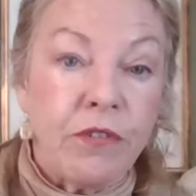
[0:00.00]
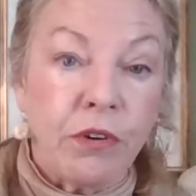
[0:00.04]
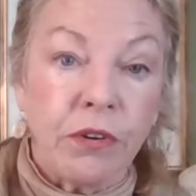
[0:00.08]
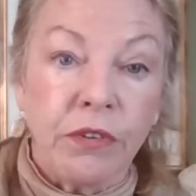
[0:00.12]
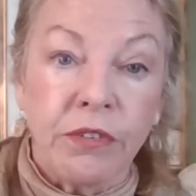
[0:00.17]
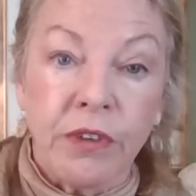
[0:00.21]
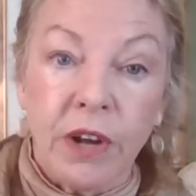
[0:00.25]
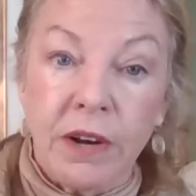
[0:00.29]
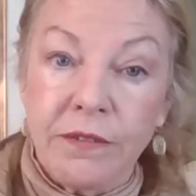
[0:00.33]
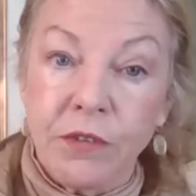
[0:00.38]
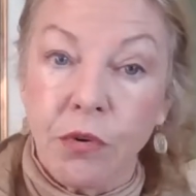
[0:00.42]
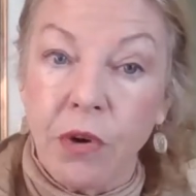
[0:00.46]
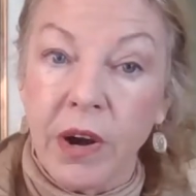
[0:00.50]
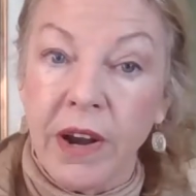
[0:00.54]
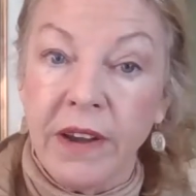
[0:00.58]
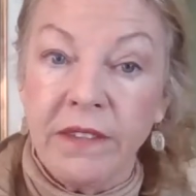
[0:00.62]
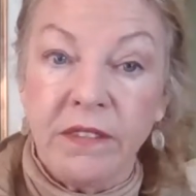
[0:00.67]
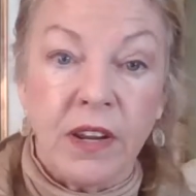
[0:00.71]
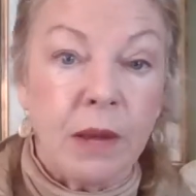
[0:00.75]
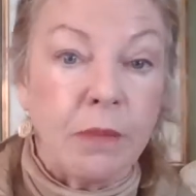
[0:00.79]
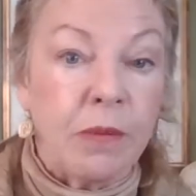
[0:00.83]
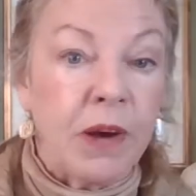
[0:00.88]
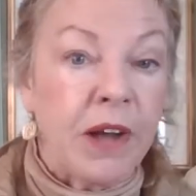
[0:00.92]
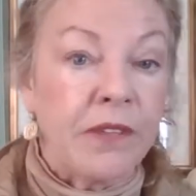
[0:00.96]
yourself
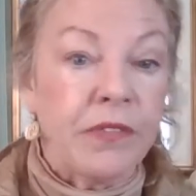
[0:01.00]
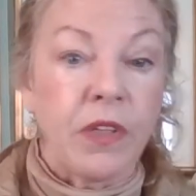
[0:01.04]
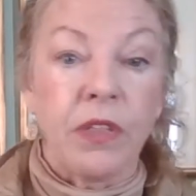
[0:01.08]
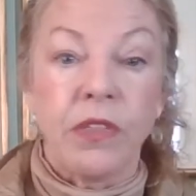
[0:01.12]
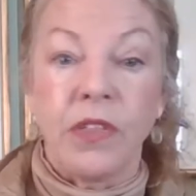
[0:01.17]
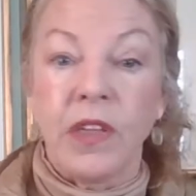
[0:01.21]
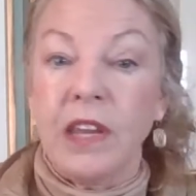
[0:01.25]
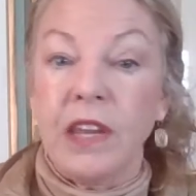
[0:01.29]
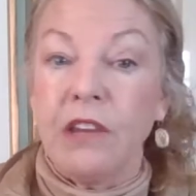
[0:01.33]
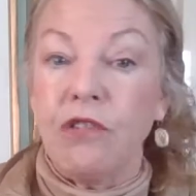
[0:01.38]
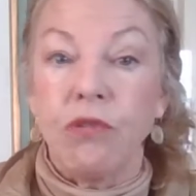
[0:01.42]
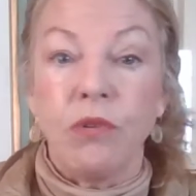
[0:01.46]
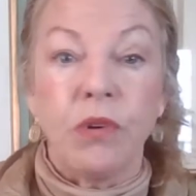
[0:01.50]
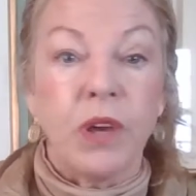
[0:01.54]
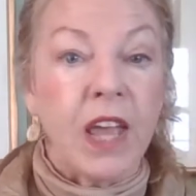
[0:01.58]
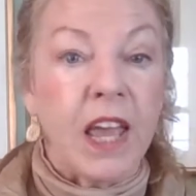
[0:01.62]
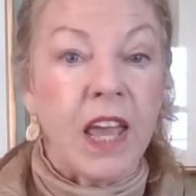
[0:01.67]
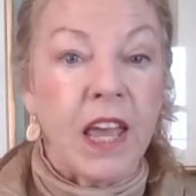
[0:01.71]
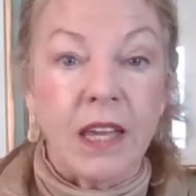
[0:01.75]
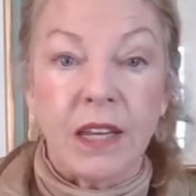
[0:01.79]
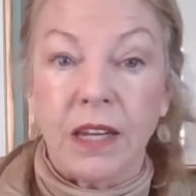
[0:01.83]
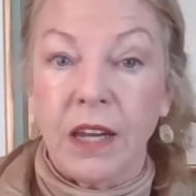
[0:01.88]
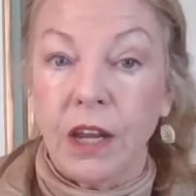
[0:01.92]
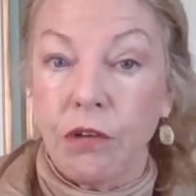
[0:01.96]
crazy about the things you
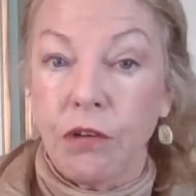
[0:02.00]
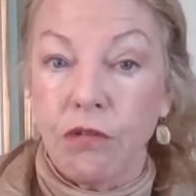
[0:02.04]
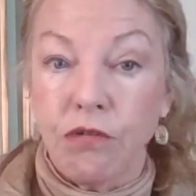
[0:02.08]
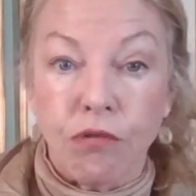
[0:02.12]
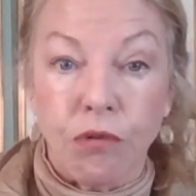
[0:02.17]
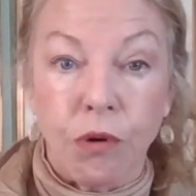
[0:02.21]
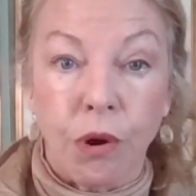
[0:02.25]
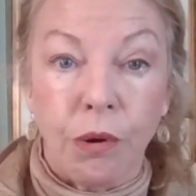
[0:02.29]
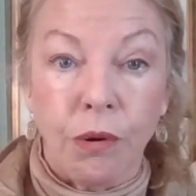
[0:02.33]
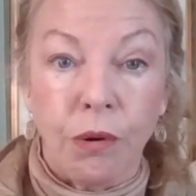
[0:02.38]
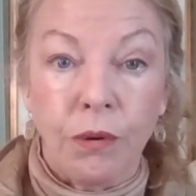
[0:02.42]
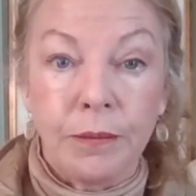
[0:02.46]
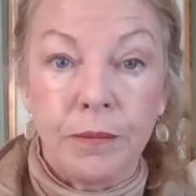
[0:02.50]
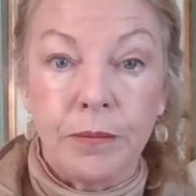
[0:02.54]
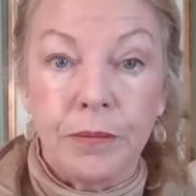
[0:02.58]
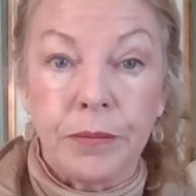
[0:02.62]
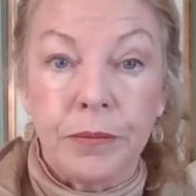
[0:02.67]
can't control.